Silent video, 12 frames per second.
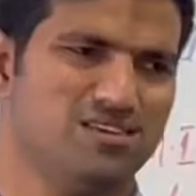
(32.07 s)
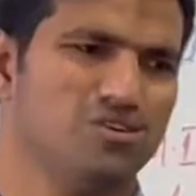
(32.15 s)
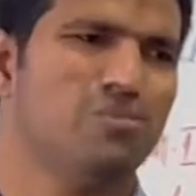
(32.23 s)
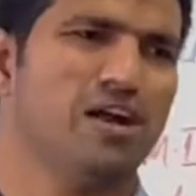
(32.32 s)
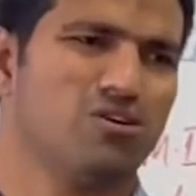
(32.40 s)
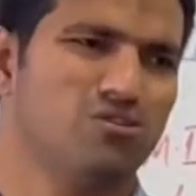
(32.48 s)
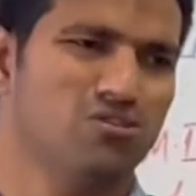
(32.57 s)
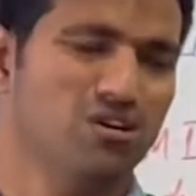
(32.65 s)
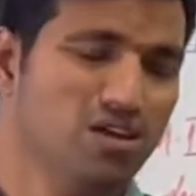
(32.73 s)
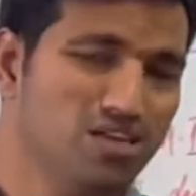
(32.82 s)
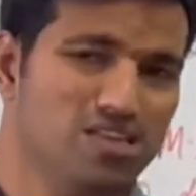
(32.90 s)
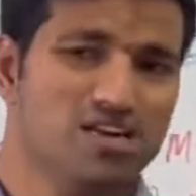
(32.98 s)
Tobacco.
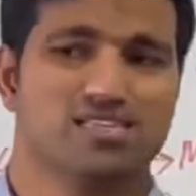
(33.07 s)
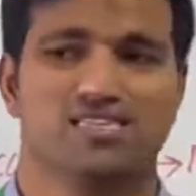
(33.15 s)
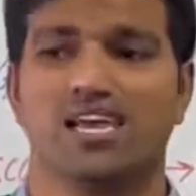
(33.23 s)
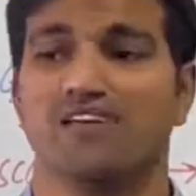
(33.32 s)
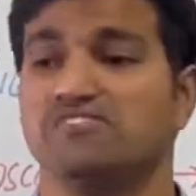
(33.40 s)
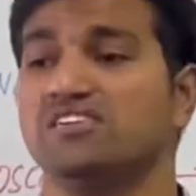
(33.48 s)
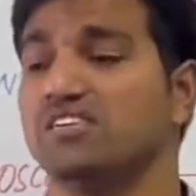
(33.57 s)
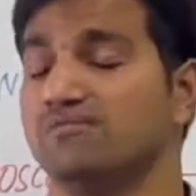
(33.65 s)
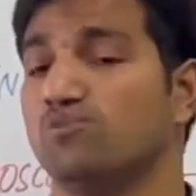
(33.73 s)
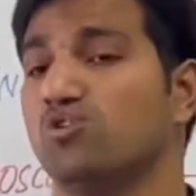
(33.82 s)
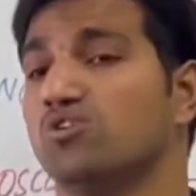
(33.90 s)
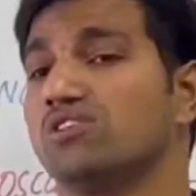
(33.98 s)
There are
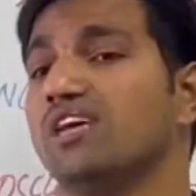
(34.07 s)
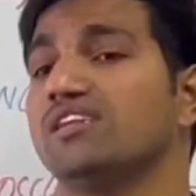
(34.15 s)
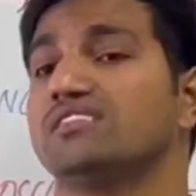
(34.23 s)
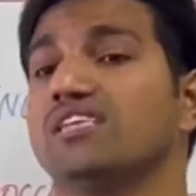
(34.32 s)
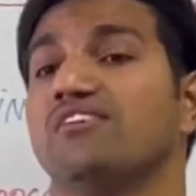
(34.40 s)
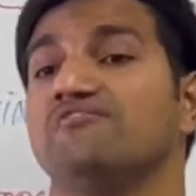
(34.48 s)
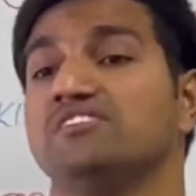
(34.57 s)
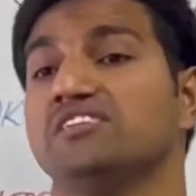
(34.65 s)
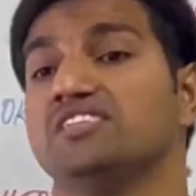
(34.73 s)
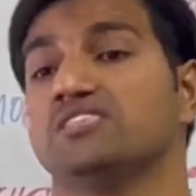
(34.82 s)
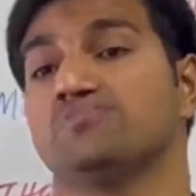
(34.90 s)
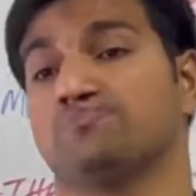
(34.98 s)
more than
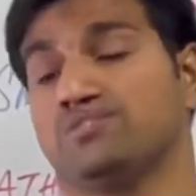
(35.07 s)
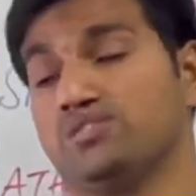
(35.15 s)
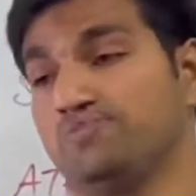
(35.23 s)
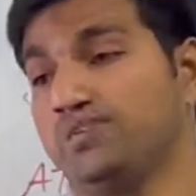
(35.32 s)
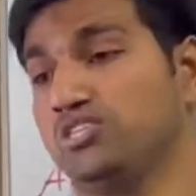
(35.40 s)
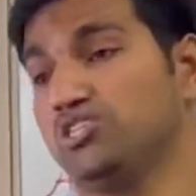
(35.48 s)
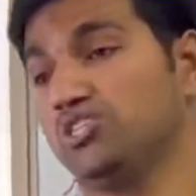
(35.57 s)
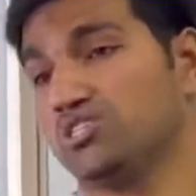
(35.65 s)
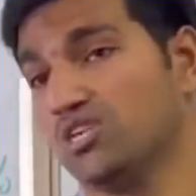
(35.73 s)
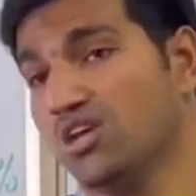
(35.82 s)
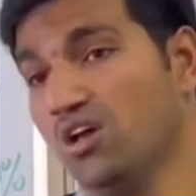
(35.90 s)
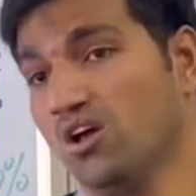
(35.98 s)
70
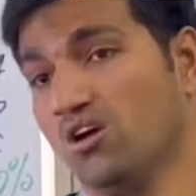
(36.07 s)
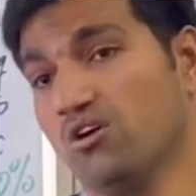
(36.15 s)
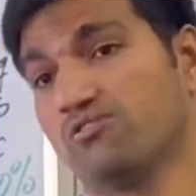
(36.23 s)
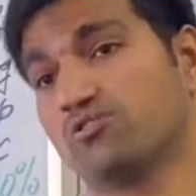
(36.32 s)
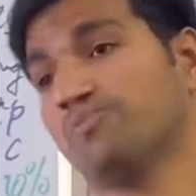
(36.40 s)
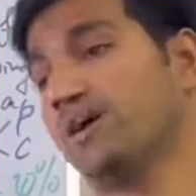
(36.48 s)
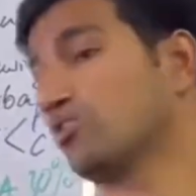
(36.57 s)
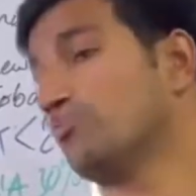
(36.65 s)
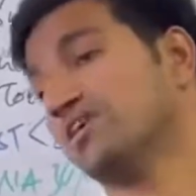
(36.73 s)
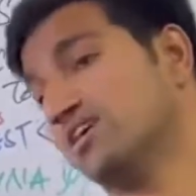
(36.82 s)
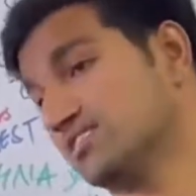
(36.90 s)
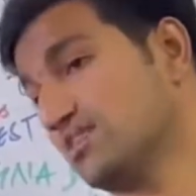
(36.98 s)
species of tobacco
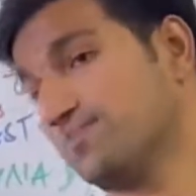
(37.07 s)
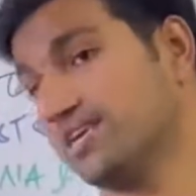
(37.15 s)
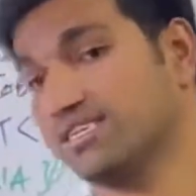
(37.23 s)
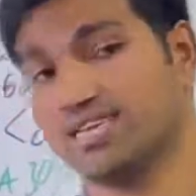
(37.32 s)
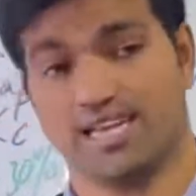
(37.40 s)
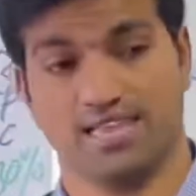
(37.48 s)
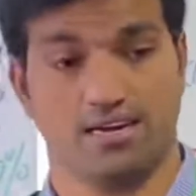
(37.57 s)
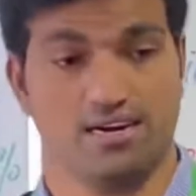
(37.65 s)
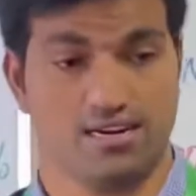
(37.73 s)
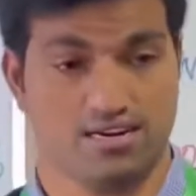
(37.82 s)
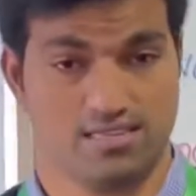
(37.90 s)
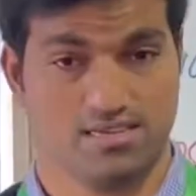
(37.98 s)
plants are present in the
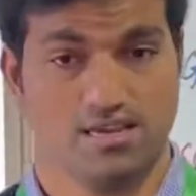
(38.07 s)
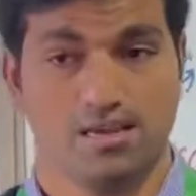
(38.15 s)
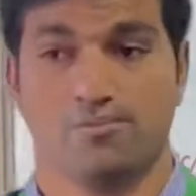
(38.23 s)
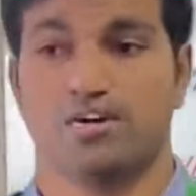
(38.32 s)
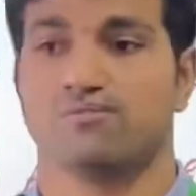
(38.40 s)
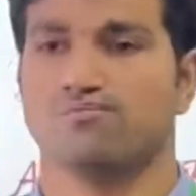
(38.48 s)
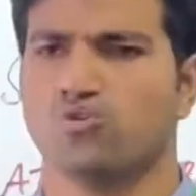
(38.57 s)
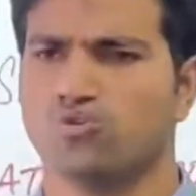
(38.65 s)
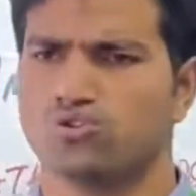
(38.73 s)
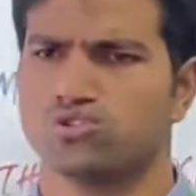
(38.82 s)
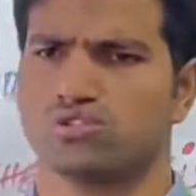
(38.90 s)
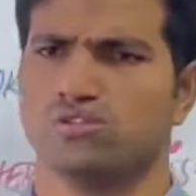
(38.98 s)
earth. But
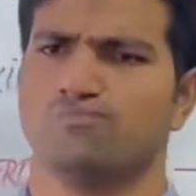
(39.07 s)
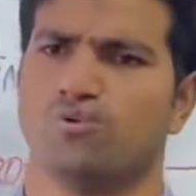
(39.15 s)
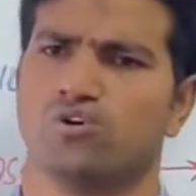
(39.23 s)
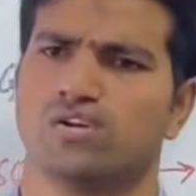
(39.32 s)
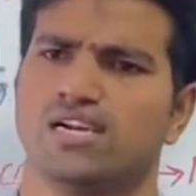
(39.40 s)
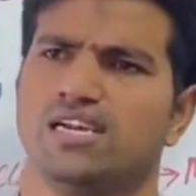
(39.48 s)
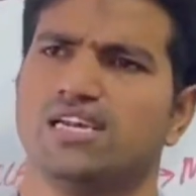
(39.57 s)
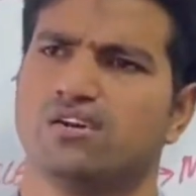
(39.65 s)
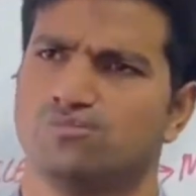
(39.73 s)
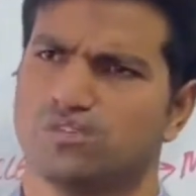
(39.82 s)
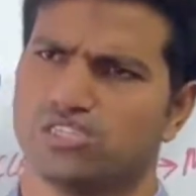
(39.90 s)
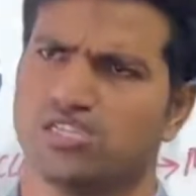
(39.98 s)
most importantly,
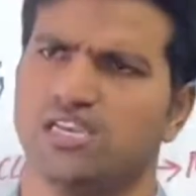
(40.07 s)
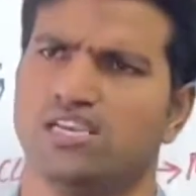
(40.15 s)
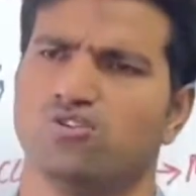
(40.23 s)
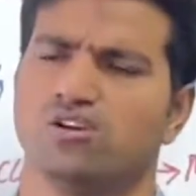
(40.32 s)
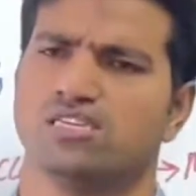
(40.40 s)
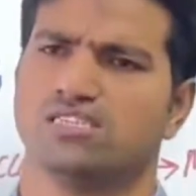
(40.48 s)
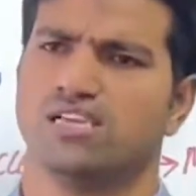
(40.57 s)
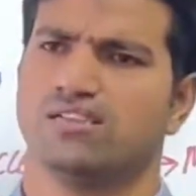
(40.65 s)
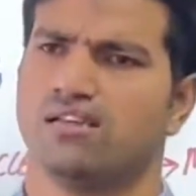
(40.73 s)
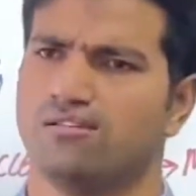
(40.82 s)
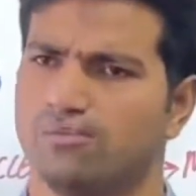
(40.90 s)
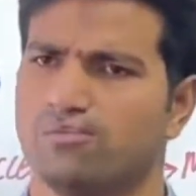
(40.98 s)
commercially, you can say
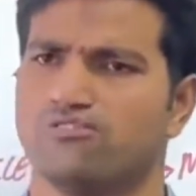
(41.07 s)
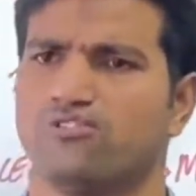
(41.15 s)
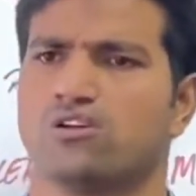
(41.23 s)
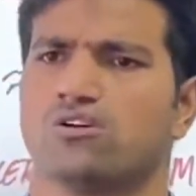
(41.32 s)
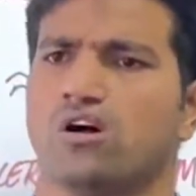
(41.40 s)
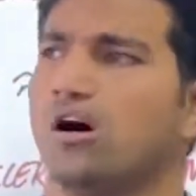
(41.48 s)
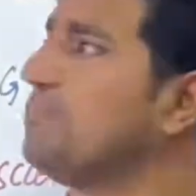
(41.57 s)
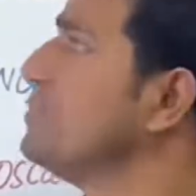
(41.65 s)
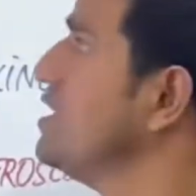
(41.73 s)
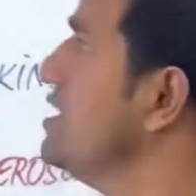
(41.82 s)
the number one crop